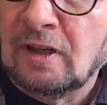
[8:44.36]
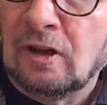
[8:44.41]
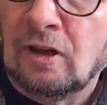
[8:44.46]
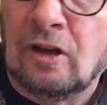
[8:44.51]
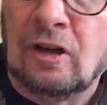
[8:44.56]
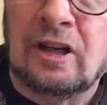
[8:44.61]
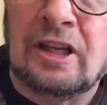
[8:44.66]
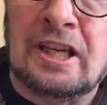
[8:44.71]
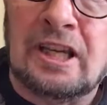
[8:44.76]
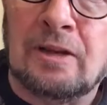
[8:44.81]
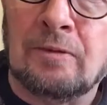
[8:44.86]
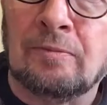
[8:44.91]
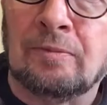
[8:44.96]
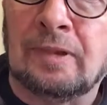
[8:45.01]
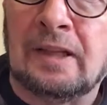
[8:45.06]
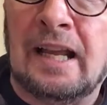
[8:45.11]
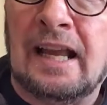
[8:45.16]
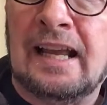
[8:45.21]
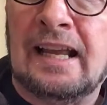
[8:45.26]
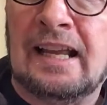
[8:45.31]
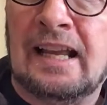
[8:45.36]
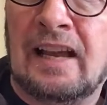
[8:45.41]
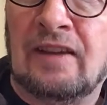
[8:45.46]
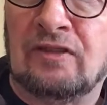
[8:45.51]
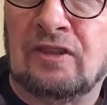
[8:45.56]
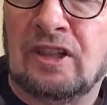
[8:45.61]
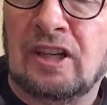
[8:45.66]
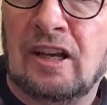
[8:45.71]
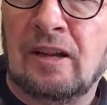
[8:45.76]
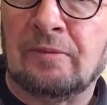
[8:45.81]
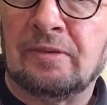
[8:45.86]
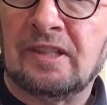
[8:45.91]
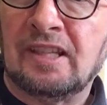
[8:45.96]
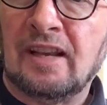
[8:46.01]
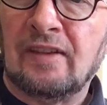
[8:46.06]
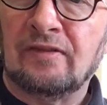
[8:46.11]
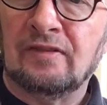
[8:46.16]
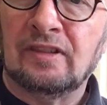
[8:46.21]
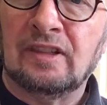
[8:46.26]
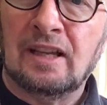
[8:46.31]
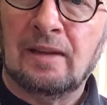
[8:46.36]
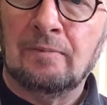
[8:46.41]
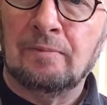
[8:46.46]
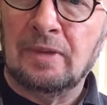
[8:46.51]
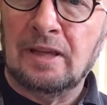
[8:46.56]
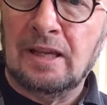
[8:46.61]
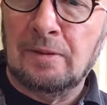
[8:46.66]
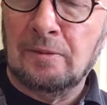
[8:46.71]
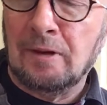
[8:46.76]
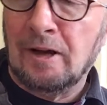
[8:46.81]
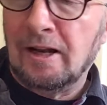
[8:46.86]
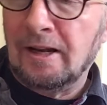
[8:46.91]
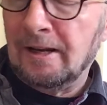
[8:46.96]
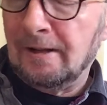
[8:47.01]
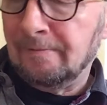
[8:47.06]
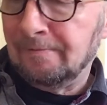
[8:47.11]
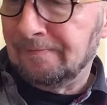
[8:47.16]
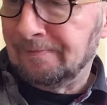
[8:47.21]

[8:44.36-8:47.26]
Or you can play F sharp 7 and B minor,